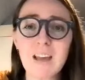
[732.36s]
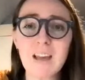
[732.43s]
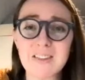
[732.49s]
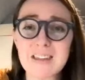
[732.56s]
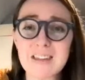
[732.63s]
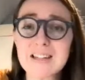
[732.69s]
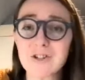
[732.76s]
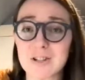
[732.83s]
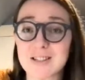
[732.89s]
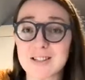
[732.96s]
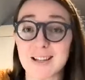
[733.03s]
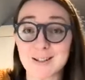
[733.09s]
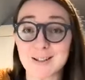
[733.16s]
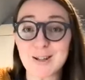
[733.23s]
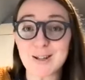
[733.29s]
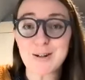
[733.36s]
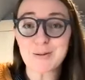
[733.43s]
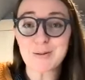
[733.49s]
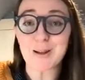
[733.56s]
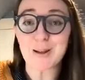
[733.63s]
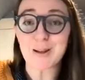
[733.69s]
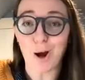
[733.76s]
I think it just takes a little
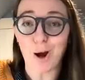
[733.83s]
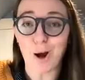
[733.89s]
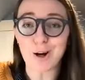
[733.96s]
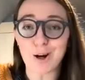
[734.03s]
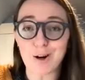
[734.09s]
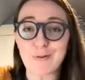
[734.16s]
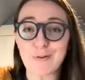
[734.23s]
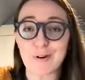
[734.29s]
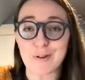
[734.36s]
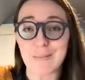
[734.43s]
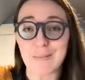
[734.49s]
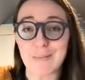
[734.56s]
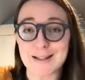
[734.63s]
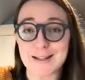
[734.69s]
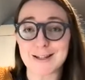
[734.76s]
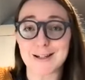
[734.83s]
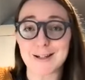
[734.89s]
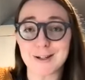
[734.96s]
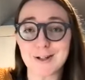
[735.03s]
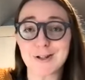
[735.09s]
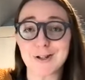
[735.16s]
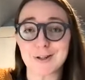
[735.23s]
bit longer for that
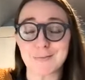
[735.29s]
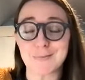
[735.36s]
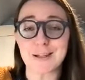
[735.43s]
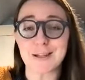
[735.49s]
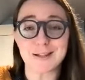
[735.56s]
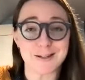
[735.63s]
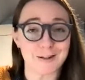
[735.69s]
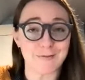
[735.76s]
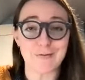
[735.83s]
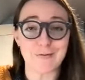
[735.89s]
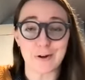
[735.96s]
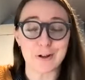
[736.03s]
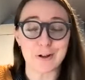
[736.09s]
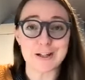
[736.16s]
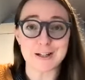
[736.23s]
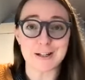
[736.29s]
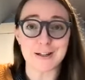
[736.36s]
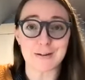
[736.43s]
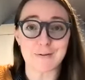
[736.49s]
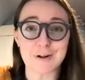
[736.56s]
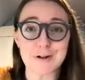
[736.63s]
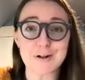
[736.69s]
message to be fully
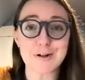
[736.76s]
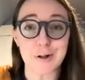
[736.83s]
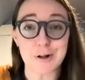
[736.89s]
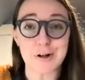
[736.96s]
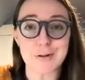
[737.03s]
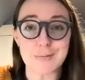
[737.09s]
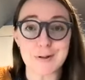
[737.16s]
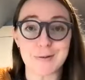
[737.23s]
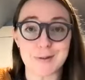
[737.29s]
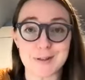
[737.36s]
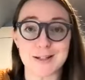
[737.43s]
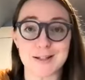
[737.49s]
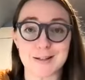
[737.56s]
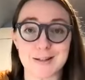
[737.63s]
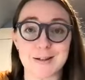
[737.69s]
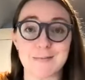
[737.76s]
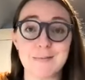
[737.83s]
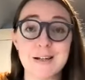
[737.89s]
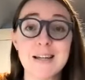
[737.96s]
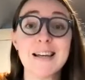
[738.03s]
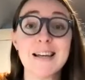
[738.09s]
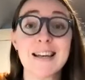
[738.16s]
delivered to your immune system.
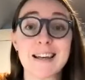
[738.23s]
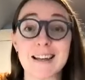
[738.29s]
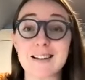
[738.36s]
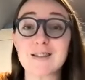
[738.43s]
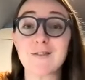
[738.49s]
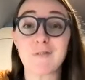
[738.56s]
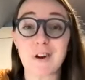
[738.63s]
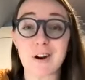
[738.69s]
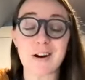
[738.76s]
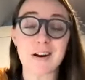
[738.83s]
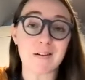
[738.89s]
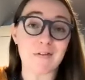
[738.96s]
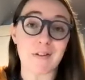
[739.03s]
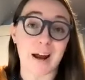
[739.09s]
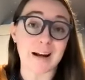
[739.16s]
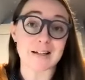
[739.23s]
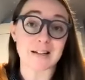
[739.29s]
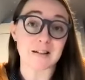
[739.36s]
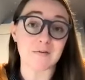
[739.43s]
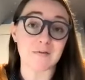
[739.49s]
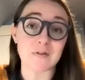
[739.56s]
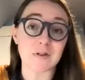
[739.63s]
It's very
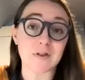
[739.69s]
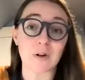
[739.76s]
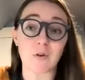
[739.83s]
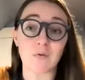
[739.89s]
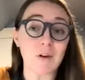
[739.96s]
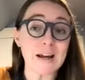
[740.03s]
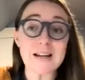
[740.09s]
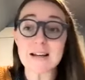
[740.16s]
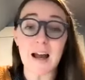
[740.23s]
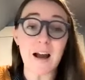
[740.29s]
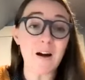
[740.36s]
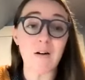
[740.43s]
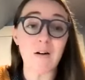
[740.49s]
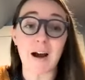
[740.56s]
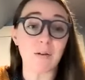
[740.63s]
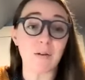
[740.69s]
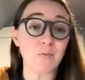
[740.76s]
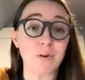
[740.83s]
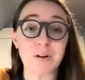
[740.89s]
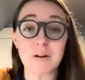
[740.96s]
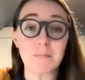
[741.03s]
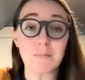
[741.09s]
effective. So, right now, I
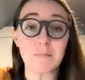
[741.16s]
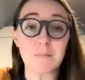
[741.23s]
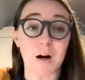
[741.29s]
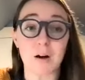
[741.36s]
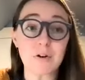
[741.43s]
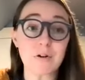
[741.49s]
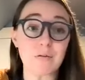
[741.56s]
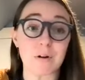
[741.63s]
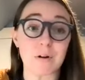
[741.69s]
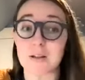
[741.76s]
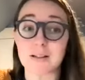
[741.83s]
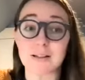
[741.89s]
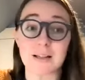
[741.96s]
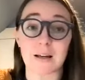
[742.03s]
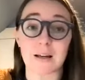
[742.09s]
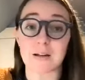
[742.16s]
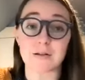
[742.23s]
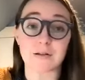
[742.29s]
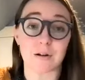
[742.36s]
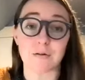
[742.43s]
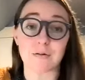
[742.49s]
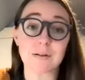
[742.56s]
wouldn't bother with a second
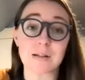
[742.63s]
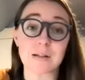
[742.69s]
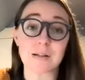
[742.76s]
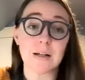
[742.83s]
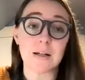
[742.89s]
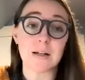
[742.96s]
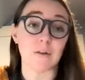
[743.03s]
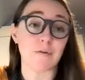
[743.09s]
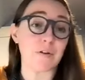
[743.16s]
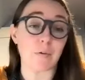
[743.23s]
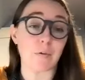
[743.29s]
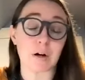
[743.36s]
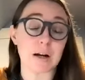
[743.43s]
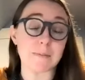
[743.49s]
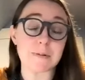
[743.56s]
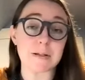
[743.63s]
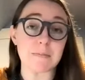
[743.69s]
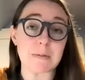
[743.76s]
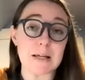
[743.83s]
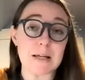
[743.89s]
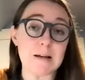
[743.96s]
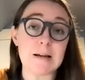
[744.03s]
dose if it were up to
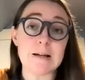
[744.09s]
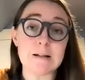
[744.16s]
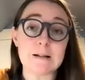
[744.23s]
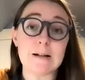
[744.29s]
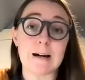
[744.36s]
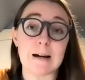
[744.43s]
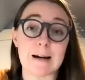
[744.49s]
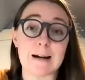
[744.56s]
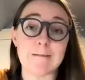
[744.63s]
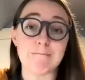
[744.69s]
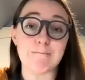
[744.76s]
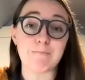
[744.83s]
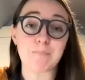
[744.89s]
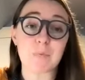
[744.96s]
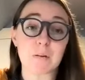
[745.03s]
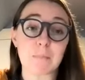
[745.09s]
me. Um,